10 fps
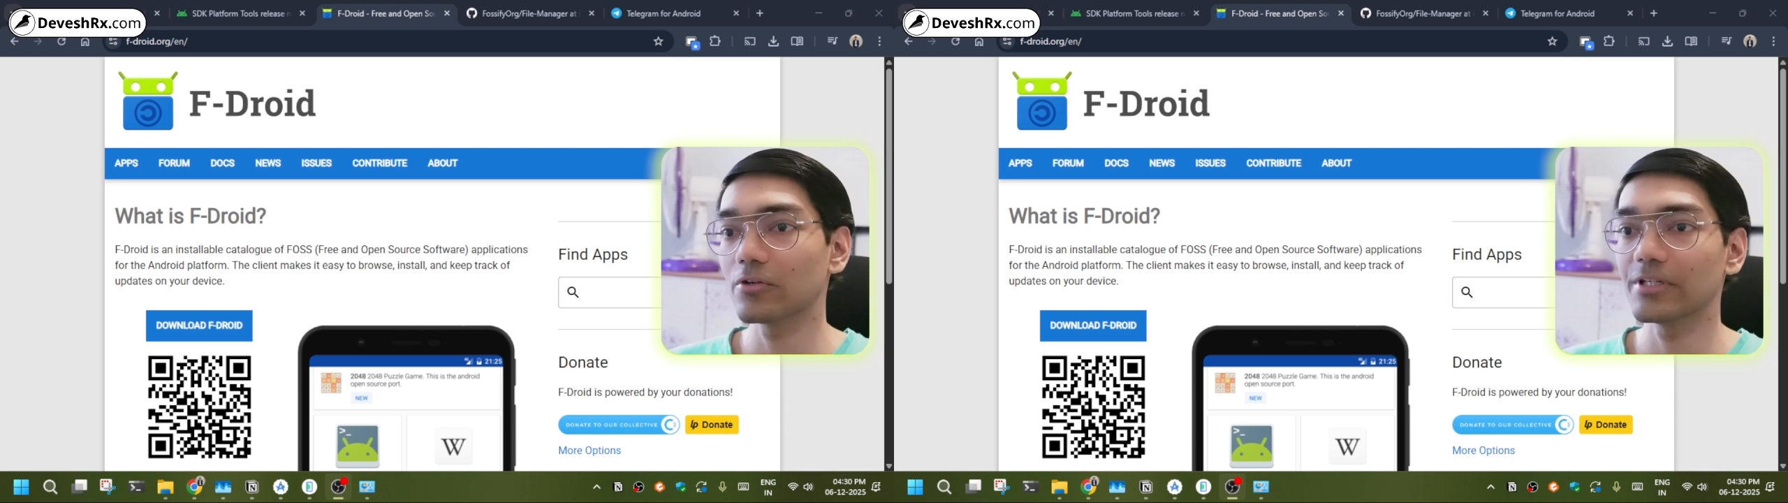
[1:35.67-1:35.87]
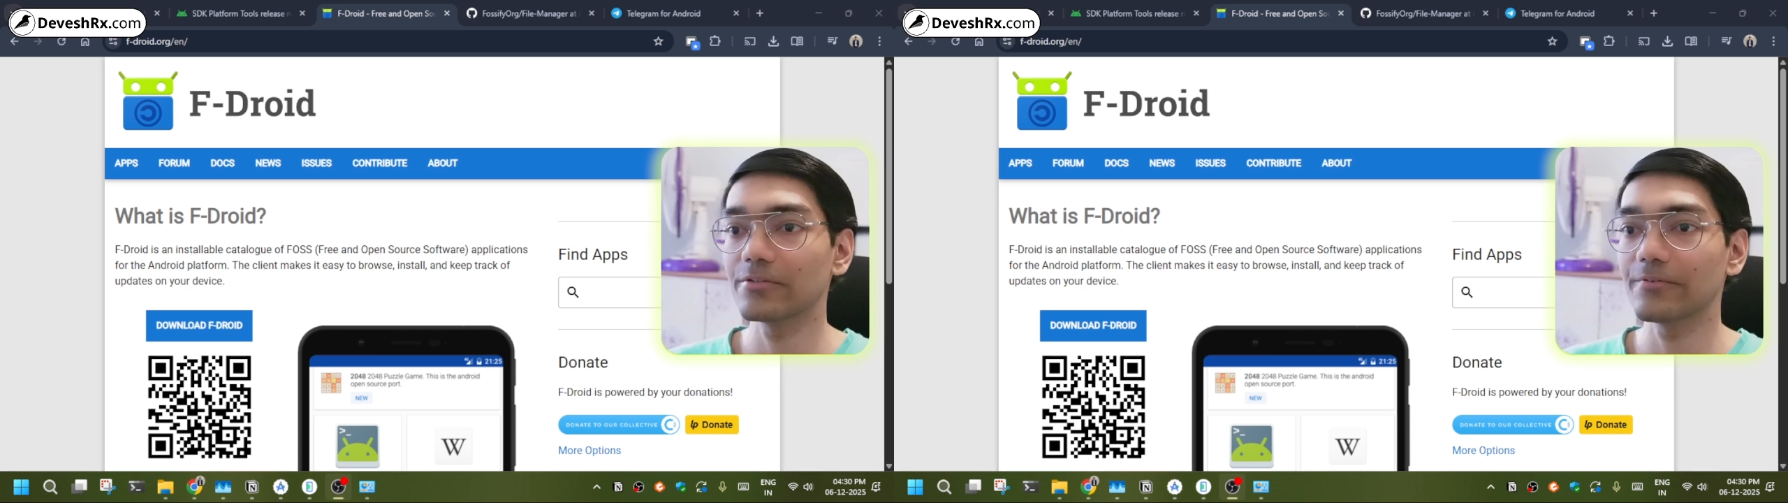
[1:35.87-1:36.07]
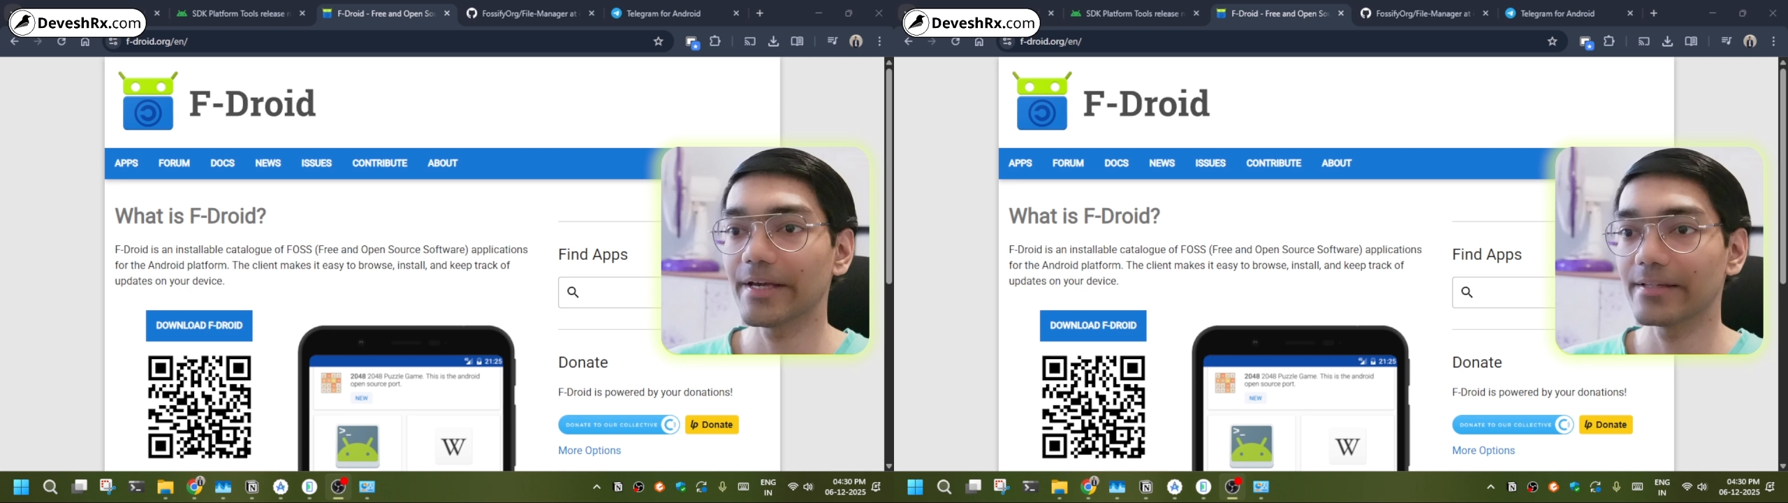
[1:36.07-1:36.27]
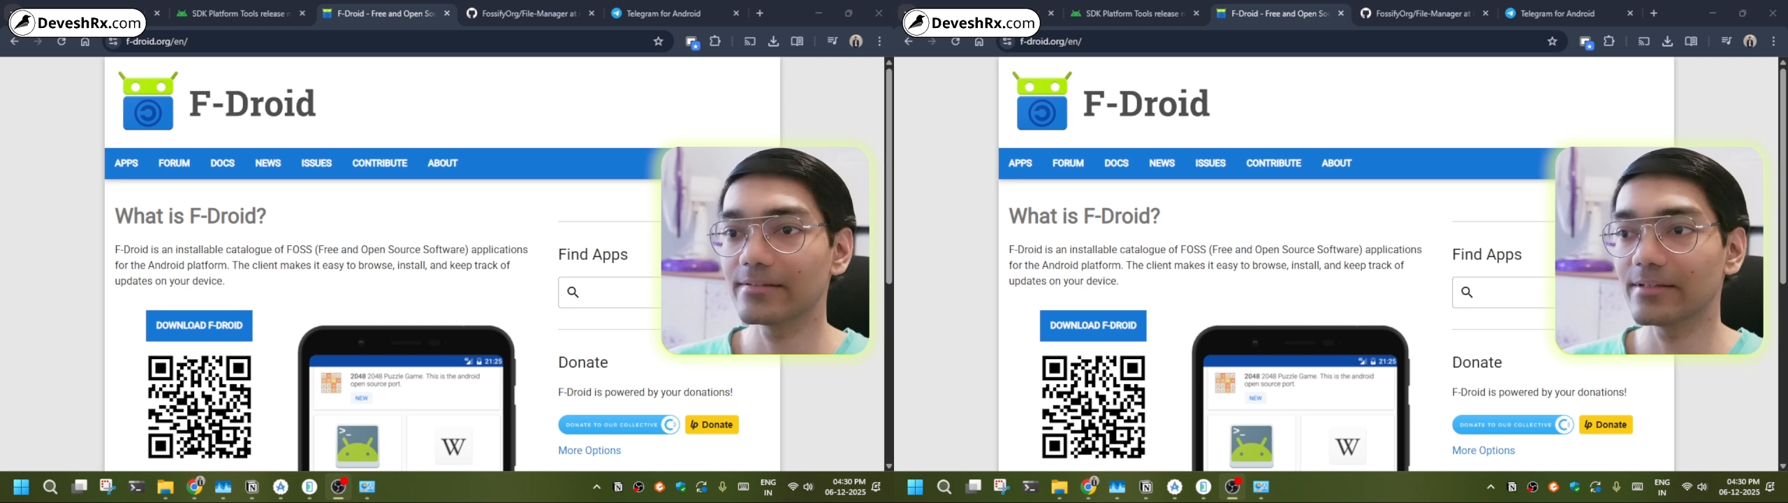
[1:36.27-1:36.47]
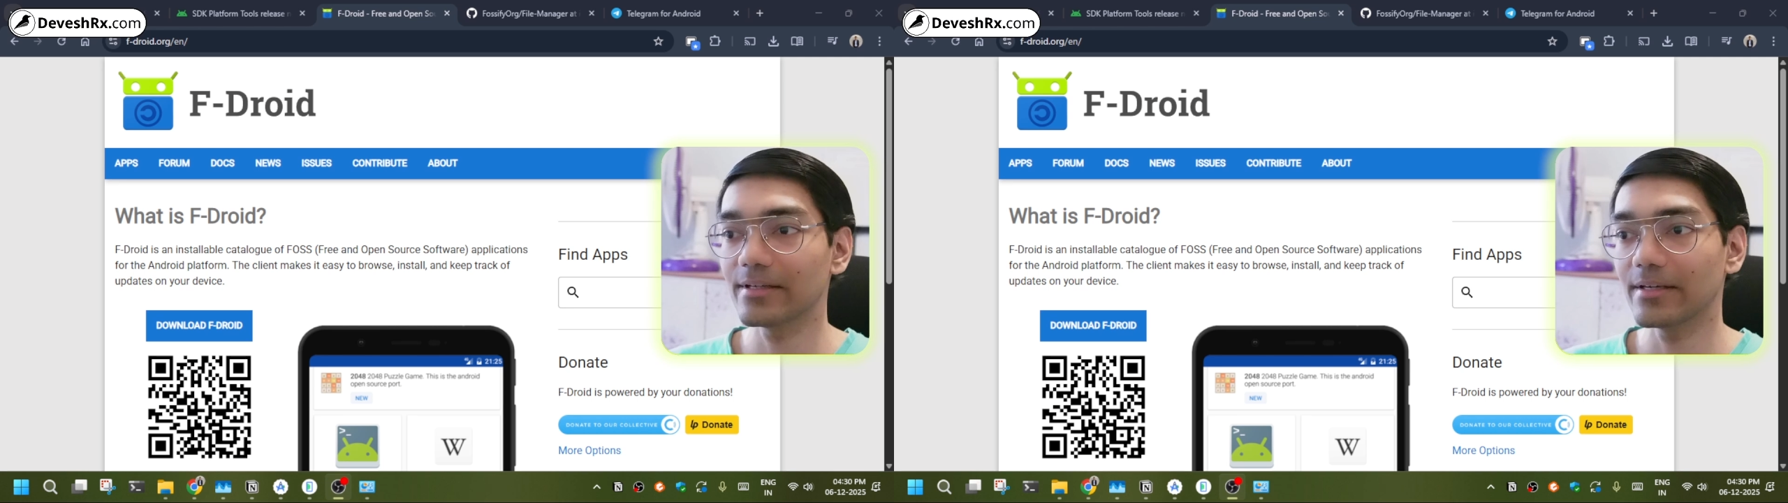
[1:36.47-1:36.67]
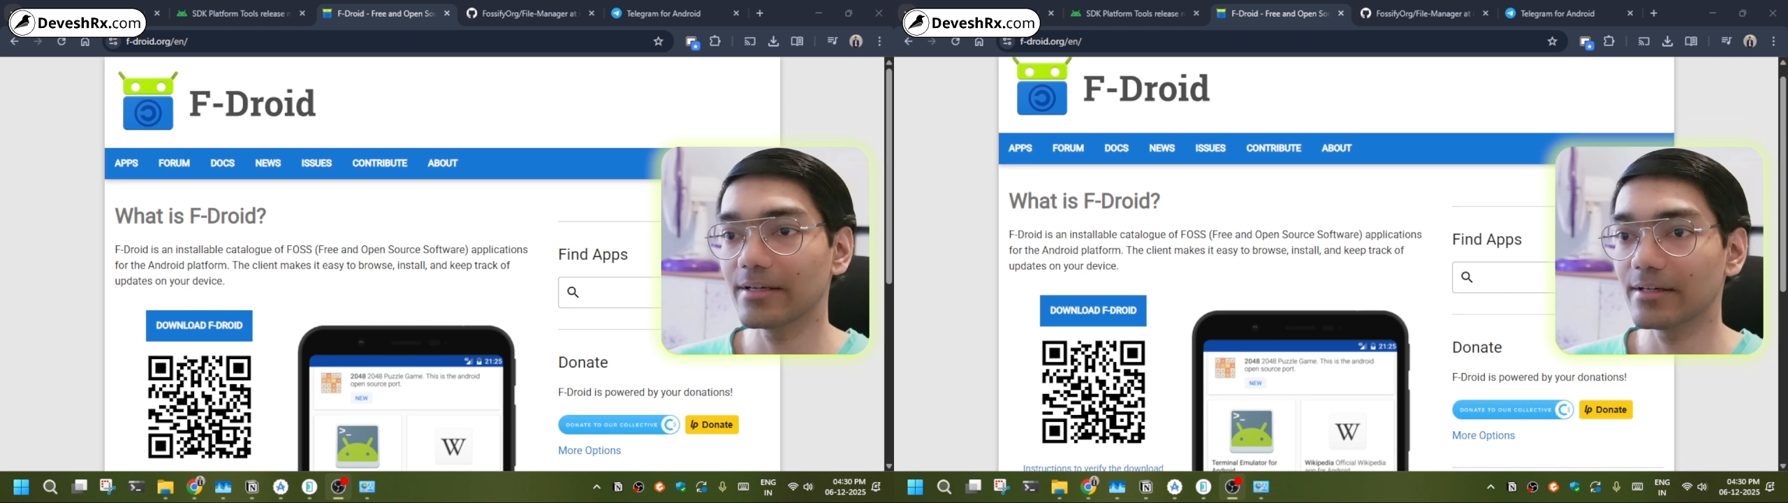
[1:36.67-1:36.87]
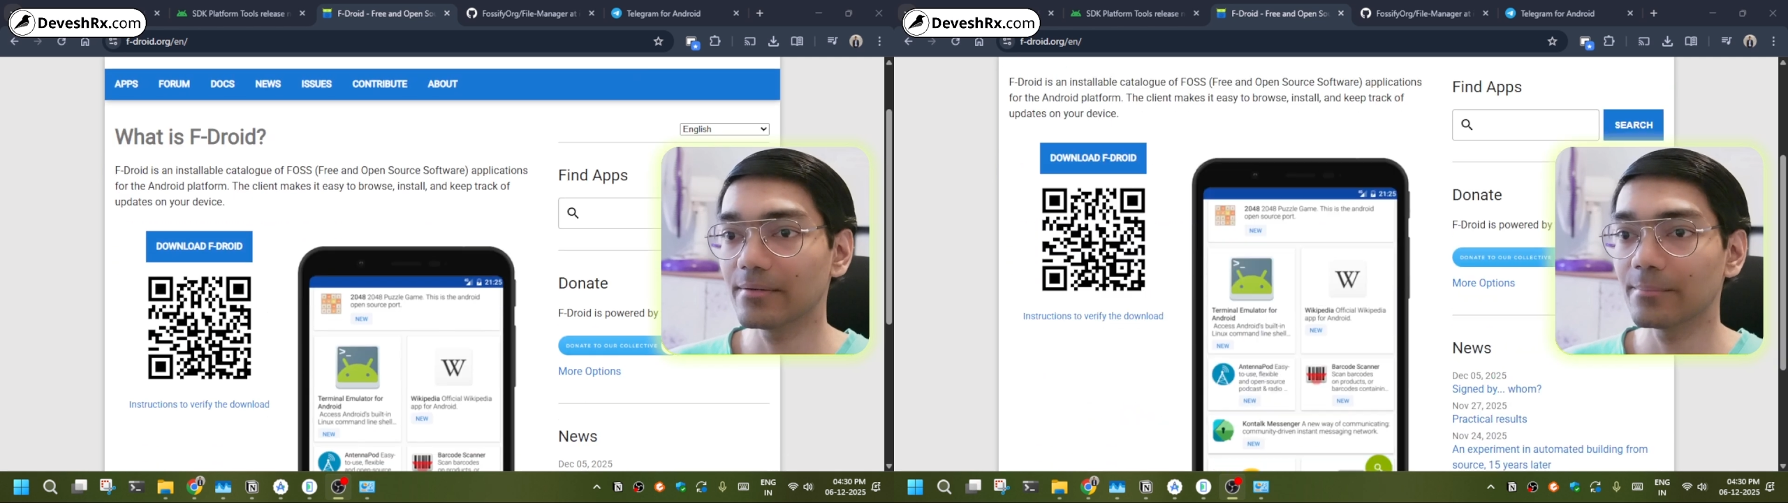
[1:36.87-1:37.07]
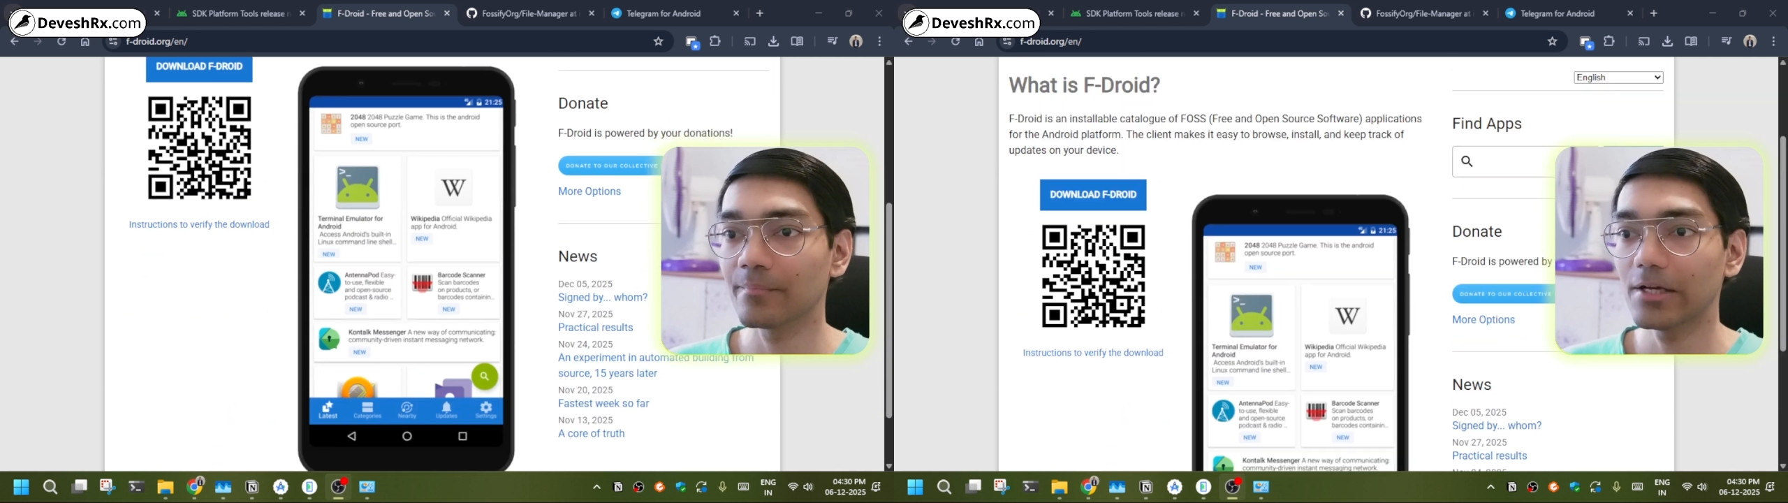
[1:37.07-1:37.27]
which we can see here.